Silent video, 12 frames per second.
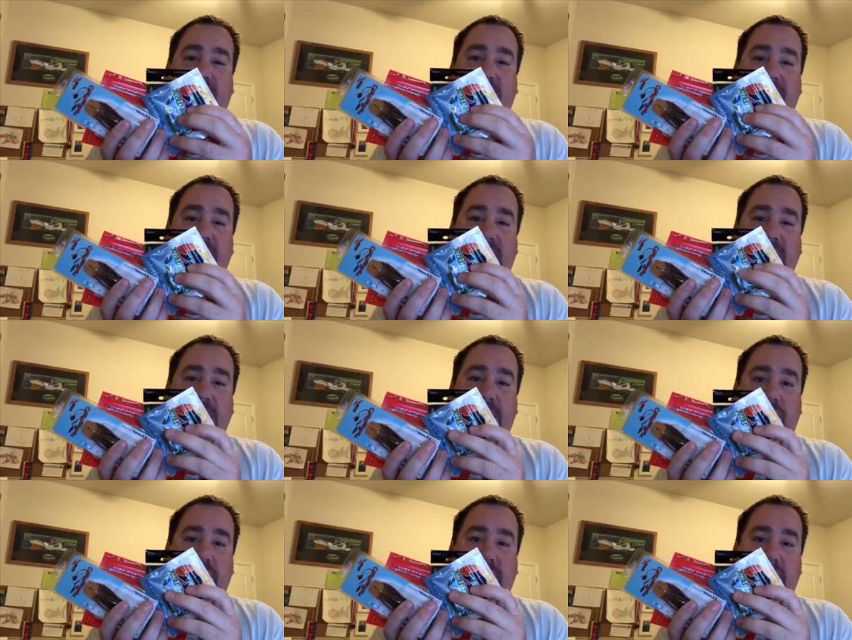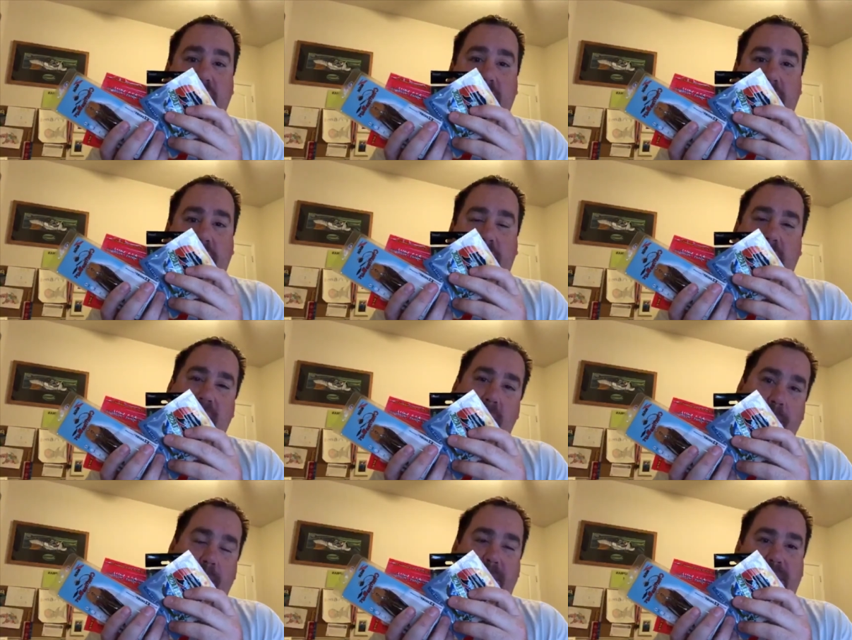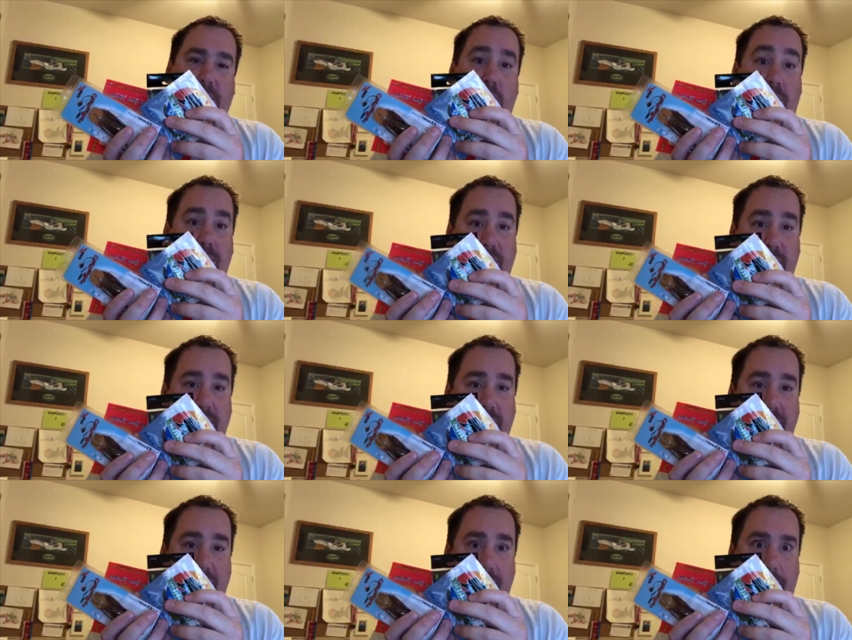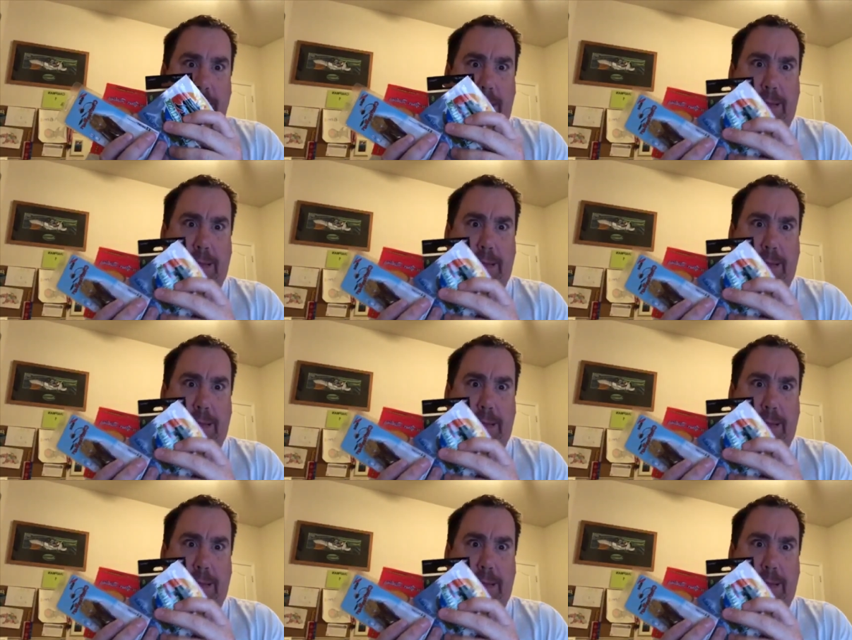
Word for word: it's 17 degrees there. Well, maybe it's colder there than here.